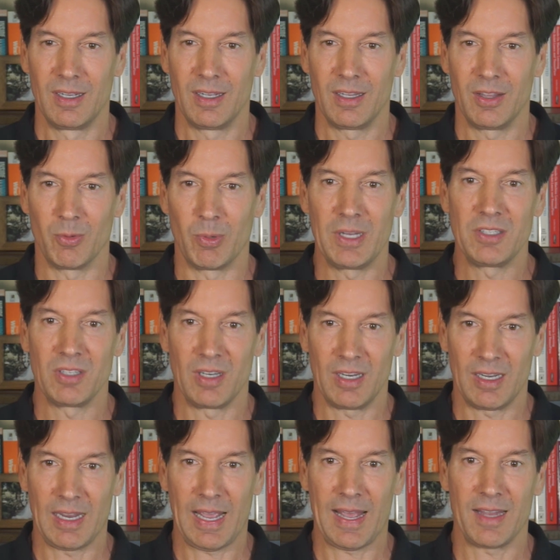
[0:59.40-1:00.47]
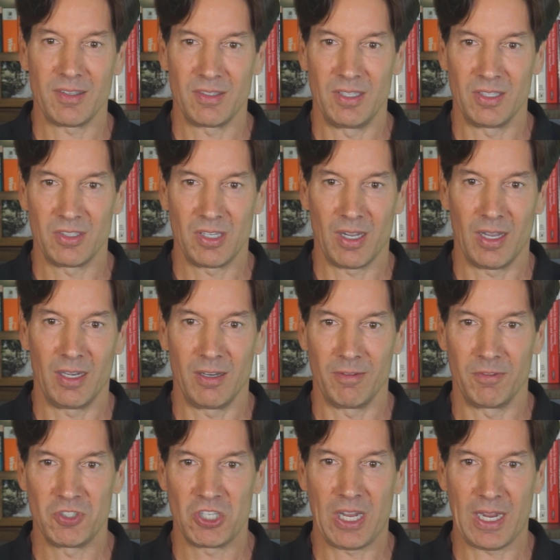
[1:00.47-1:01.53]
The reason it has this kind
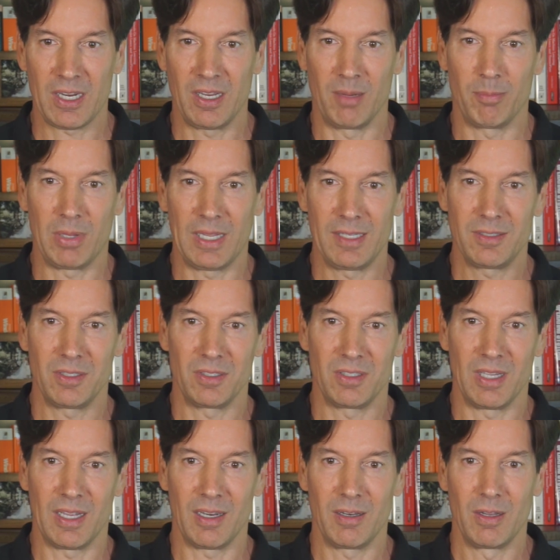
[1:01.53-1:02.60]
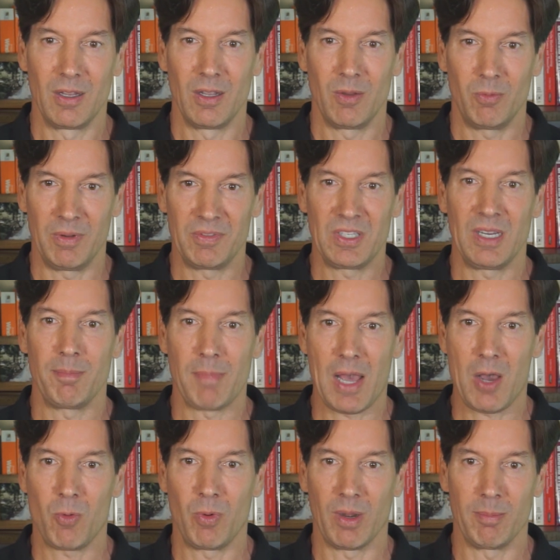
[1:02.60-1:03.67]
of check in place is that we've seen malware